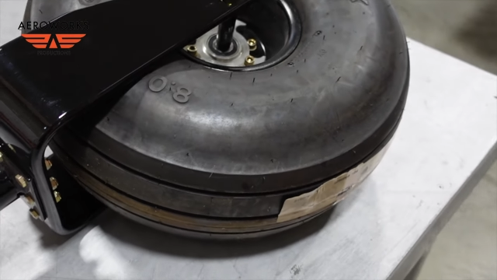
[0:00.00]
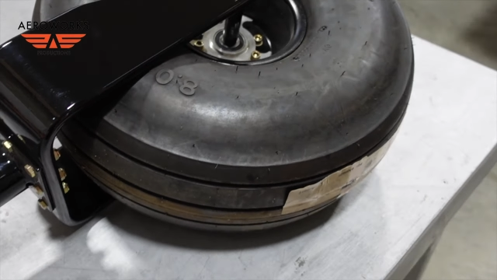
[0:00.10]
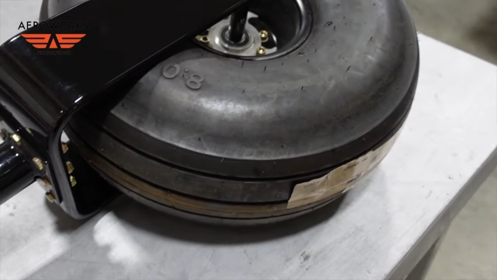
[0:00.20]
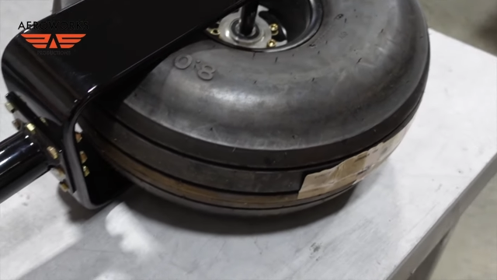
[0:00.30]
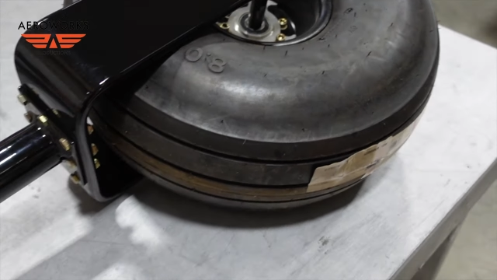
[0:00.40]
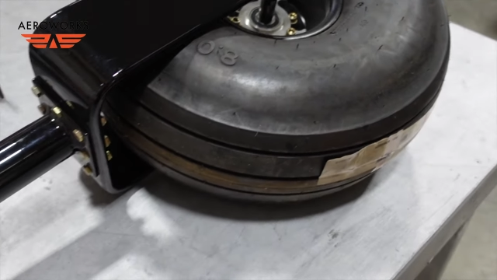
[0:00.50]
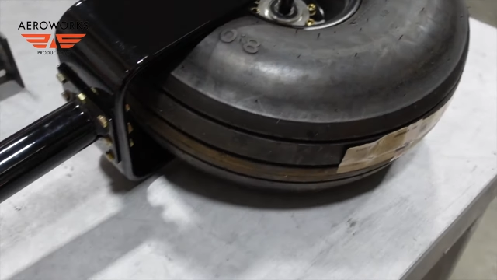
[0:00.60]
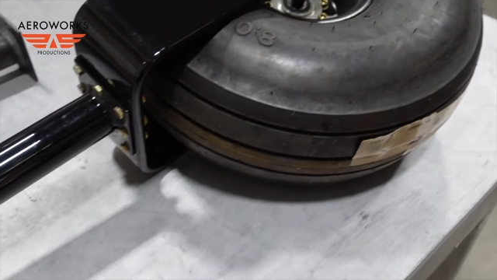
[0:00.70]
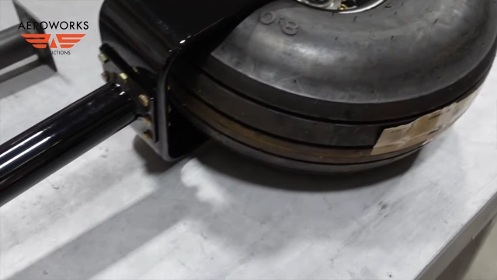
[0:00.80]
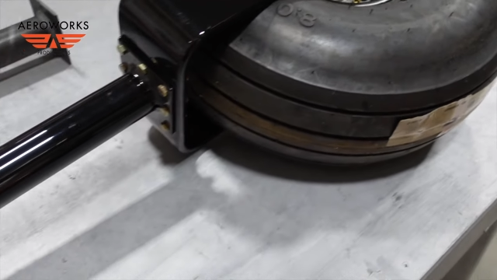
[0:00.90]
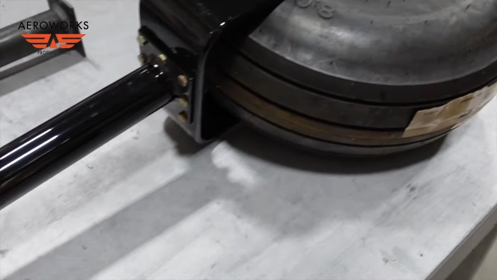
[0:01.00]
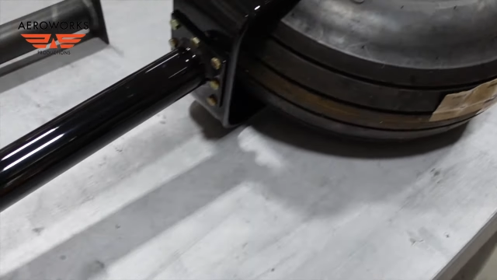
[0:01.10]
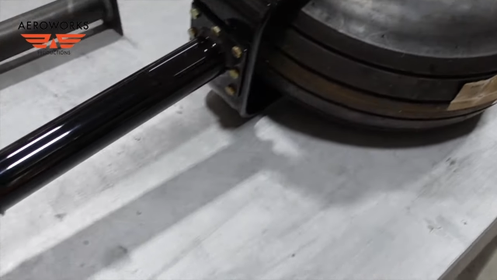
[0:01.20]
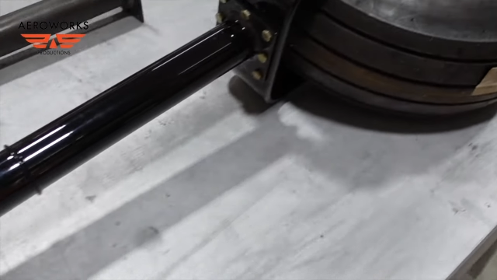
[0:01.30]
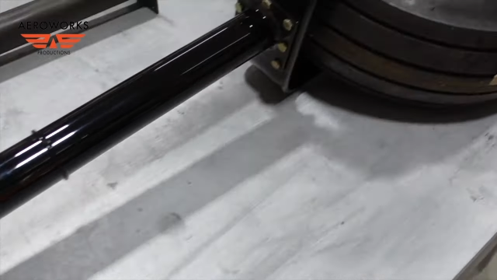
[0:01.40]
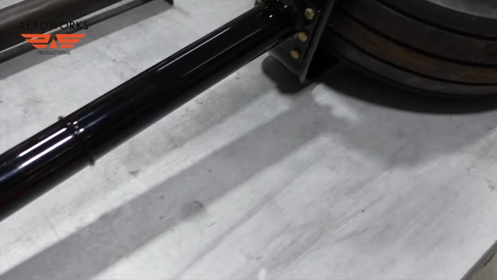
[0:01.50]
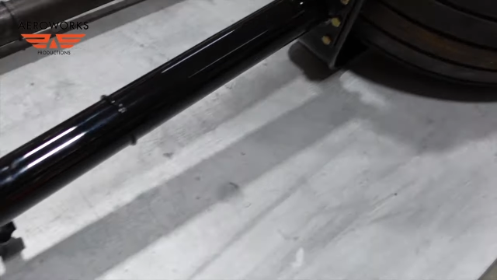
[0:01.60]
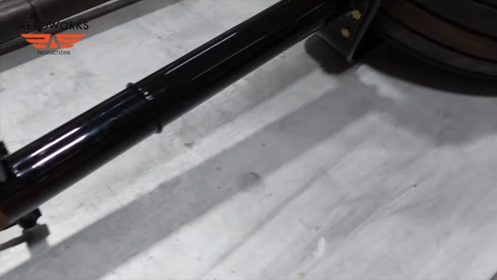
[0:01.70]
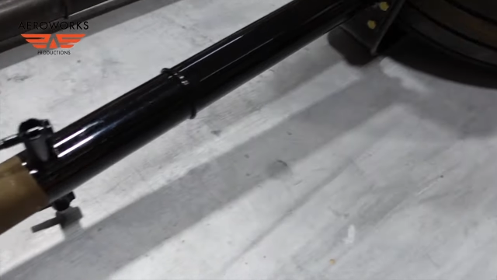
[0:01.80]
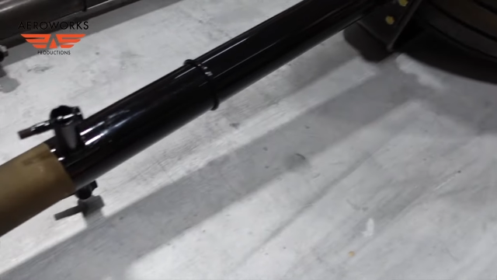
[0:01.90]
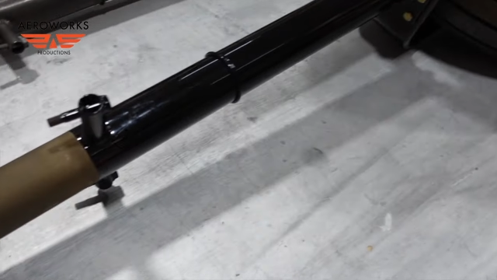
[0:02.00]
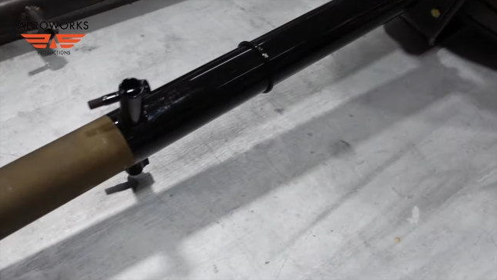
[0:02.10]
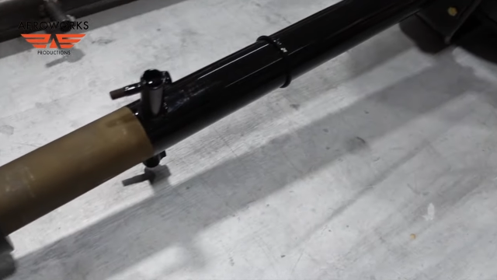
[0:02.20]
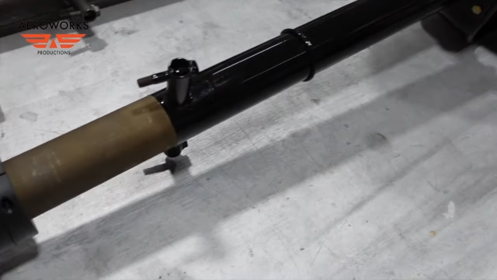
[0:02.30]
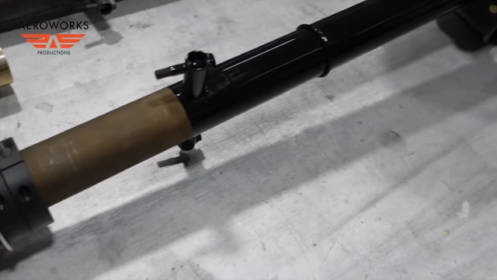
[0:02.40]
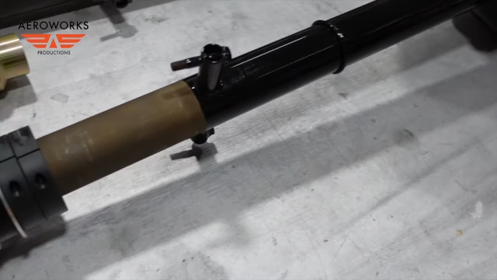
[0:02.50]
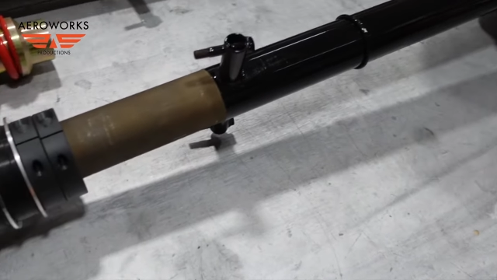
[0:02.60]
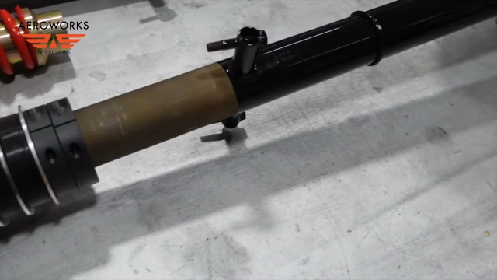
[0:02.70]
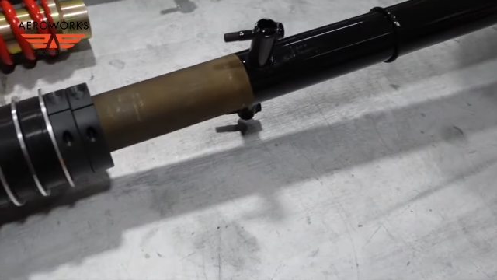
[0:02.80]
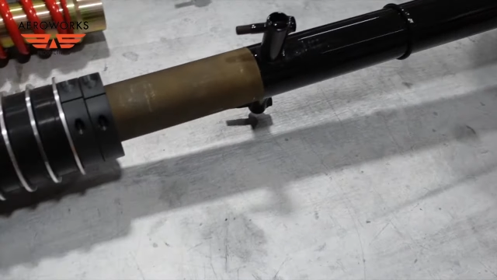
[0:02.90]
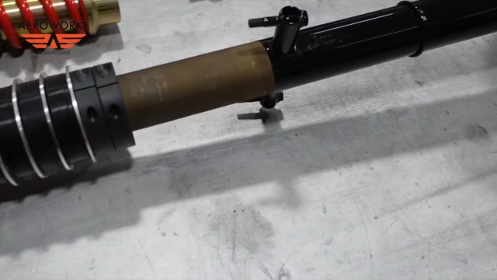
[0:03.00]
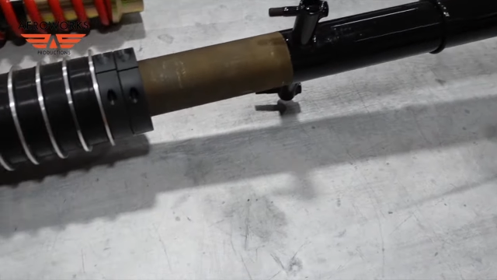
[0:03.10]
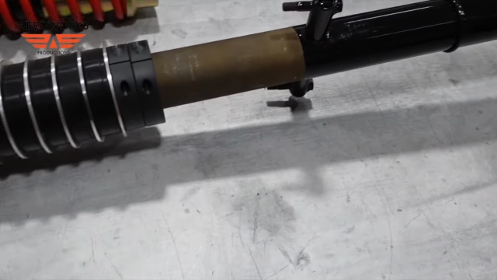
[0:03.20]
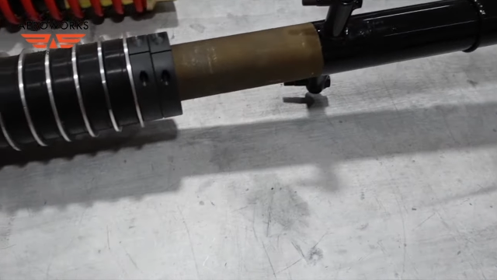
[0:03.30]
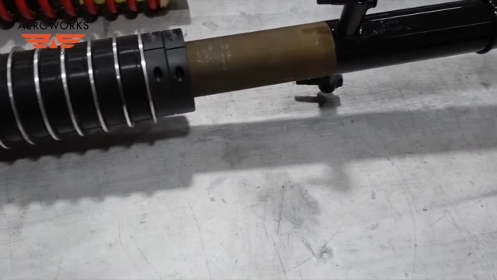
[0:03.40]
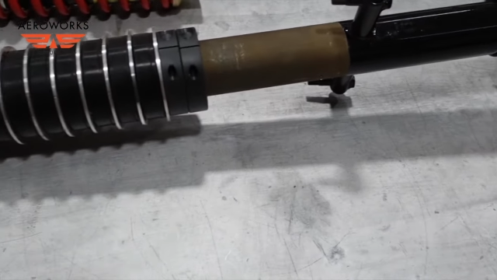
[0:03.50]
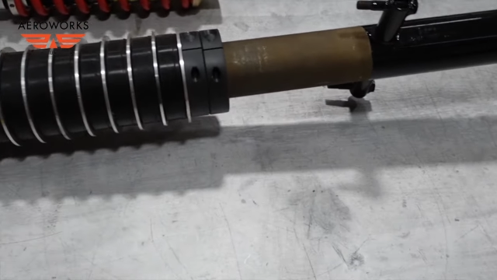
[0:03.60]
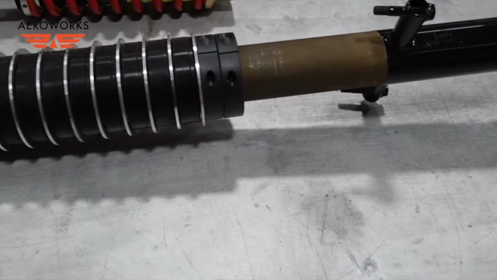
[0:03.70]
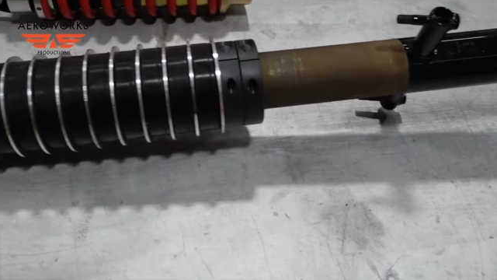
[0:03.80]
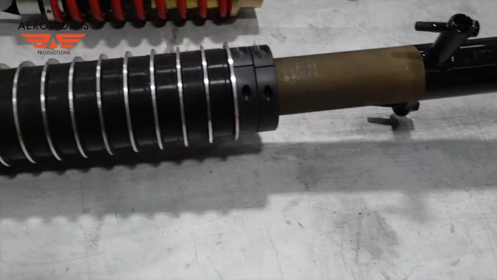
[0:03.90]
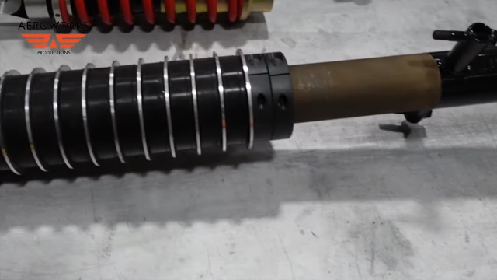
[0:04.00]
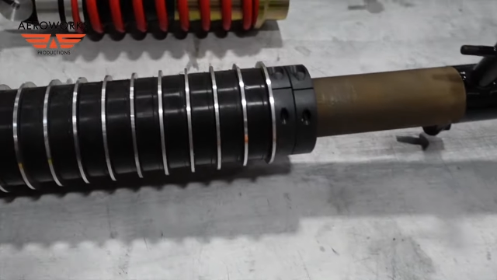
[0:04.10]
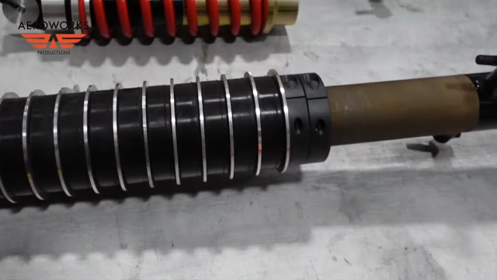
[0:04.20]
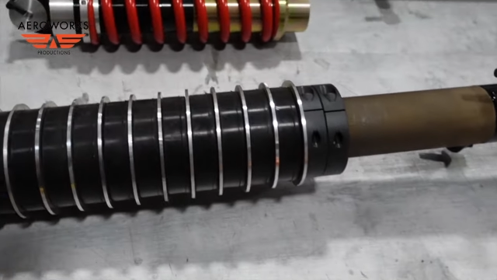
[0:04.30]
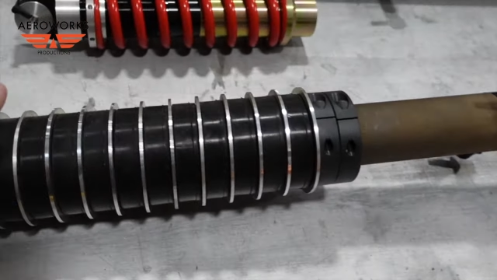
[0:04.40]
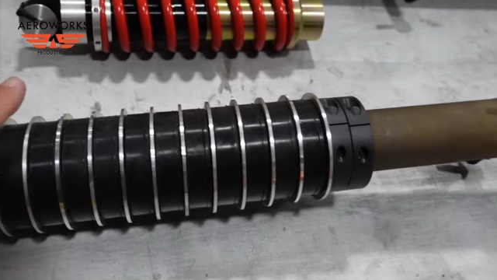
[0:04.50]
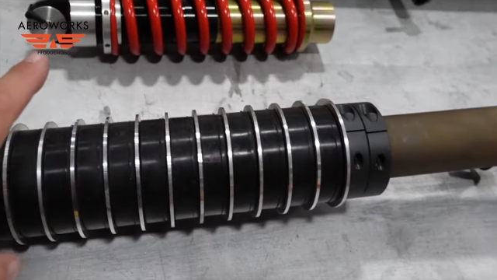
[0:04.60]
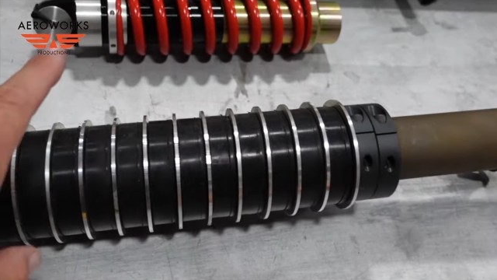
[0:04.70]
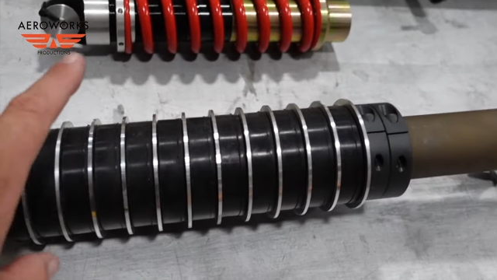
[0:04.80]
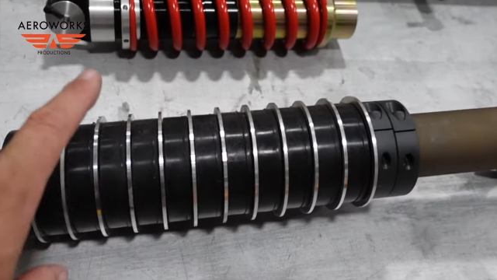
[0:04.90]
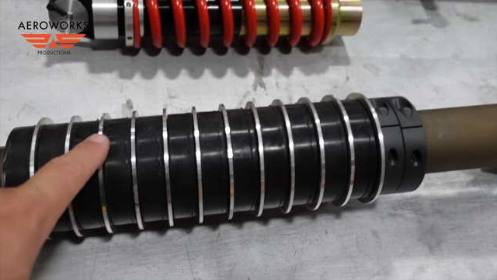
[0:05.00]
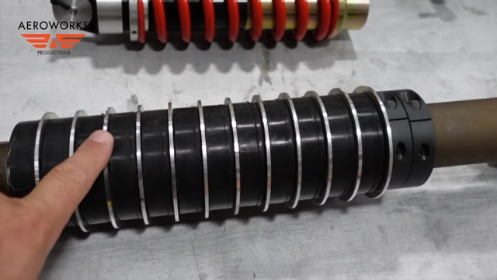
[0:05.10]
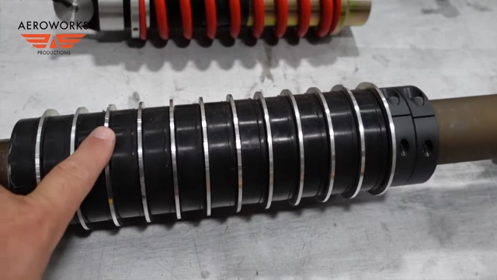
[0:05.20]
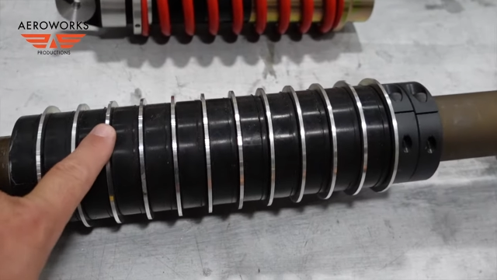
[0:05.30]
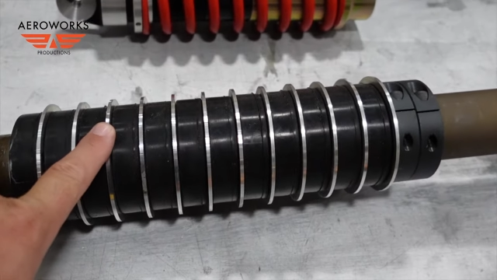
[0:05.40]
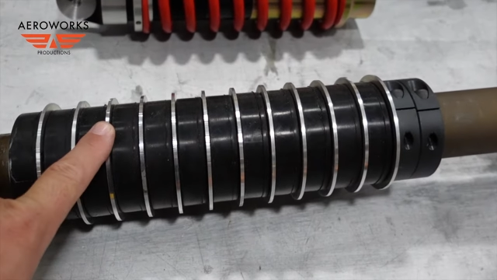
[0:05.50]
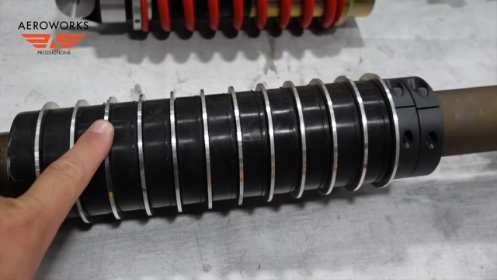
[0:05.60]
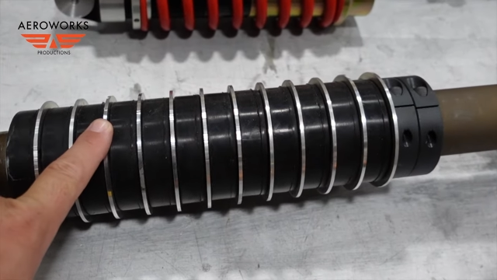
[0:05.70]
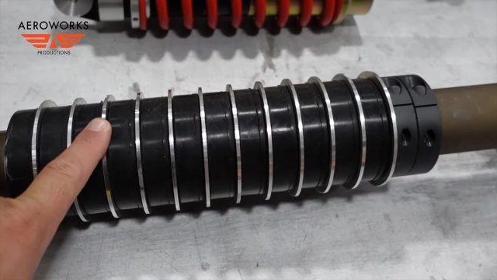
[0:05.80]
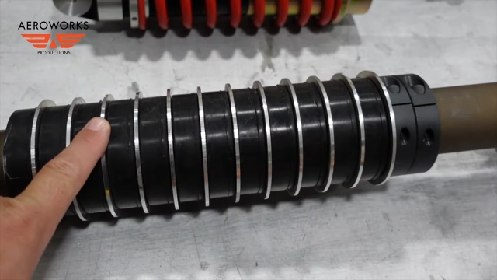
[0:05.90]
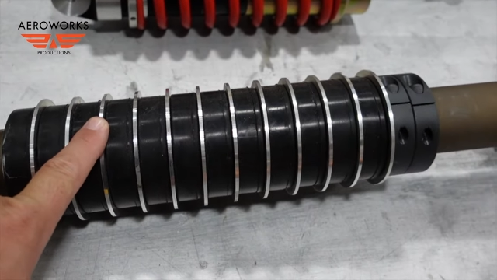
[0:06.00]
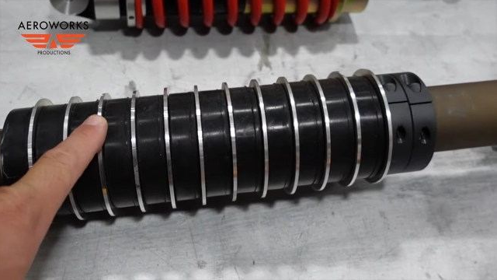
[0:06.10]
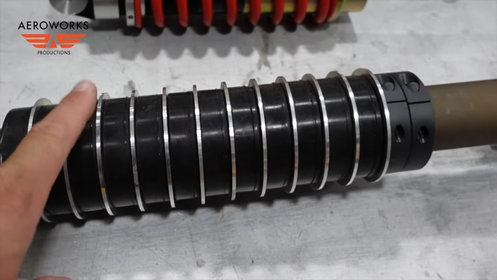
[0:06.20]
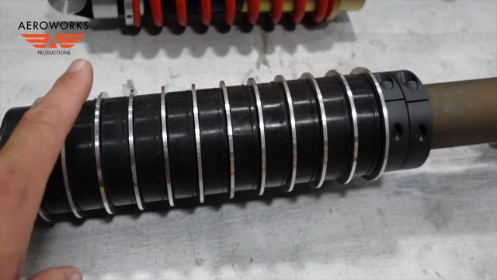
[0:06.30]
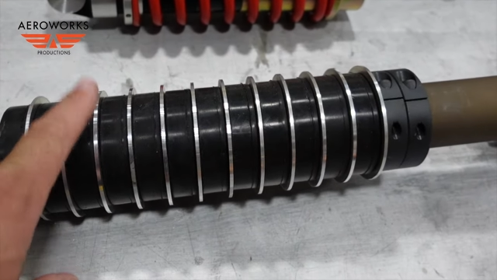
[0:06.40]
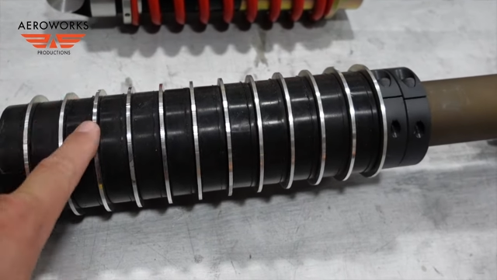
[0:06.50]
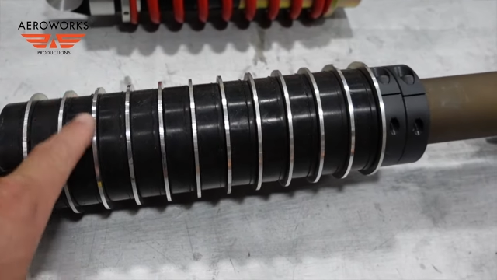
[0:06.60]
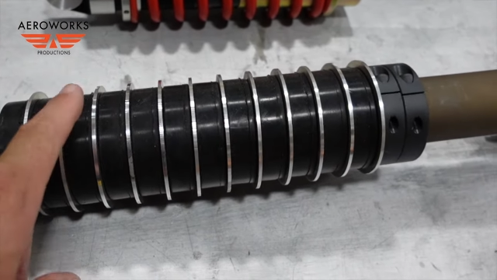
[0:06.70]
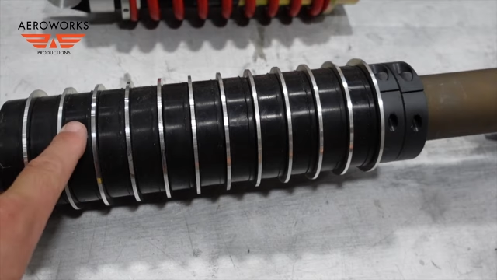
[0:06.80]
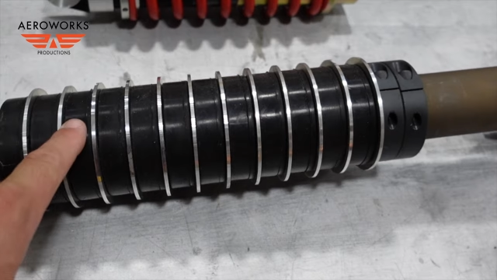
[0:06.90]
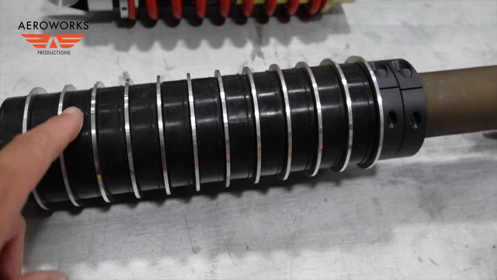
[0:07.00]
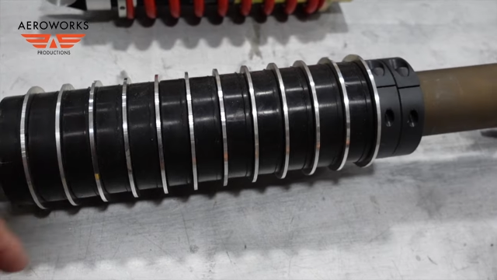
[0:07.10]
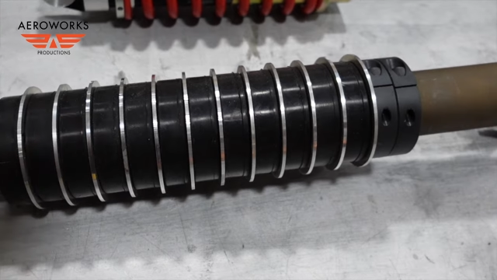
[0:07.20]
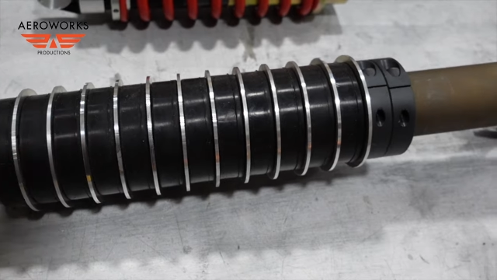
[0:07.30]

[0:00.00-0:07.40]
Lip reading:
(no speaker visible)